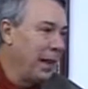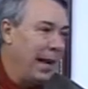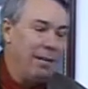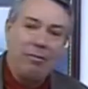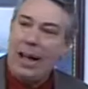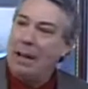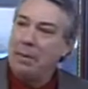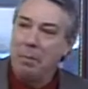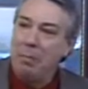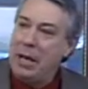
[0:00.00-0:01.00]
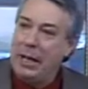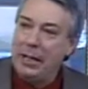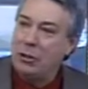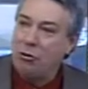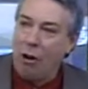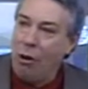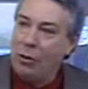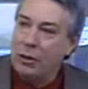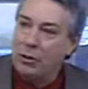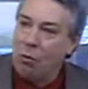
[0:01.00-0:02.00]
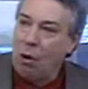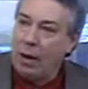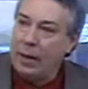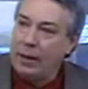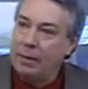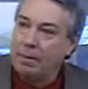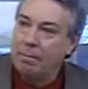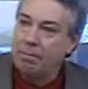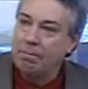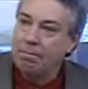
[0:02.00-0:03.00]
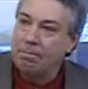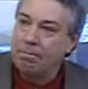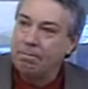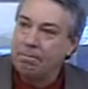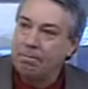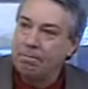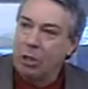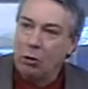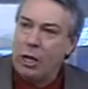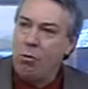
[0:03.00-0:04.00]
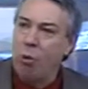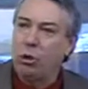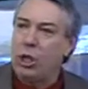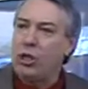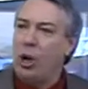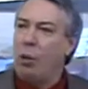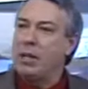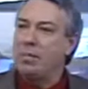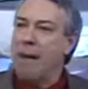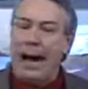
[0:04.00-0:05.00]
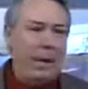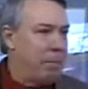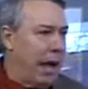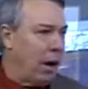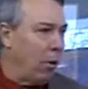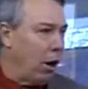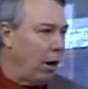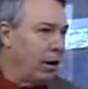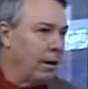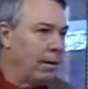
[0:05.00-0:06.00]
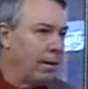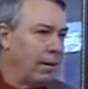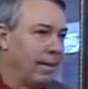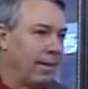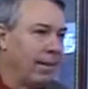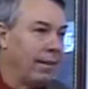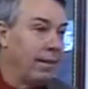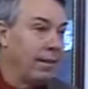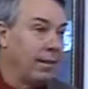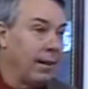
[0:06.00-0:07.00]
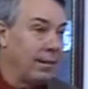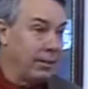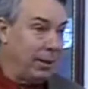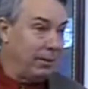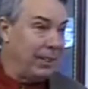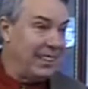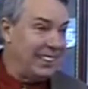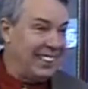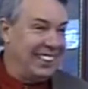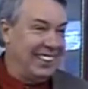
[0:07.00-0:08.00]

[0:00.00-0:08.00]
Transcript: and find the biggest, strongest one. Because he wants to show his mighty power. Is that the way it is?